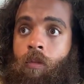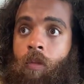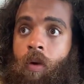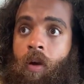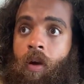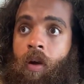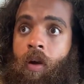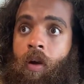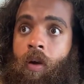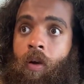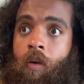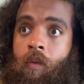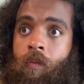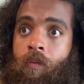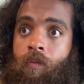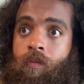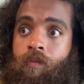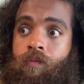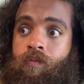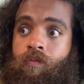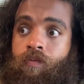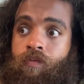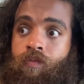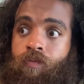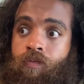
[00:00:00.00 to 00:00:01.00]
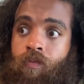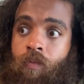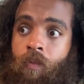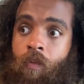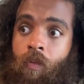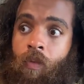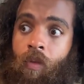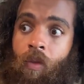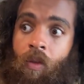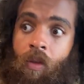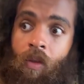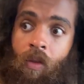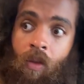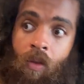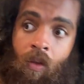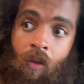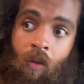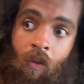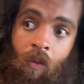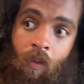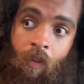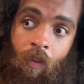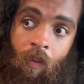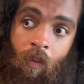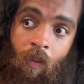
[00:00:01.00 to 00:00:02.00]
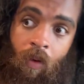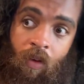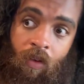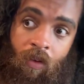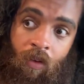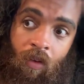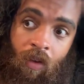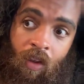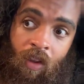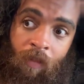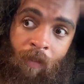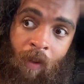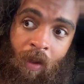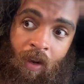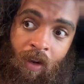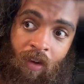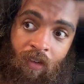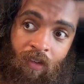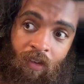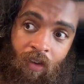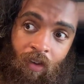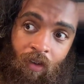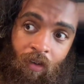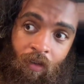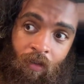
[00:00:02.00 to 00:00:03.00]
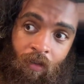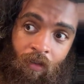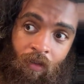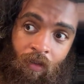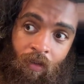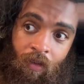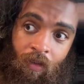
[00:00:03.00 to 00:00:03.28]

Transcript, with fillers: But um, what is it? You biting his toe?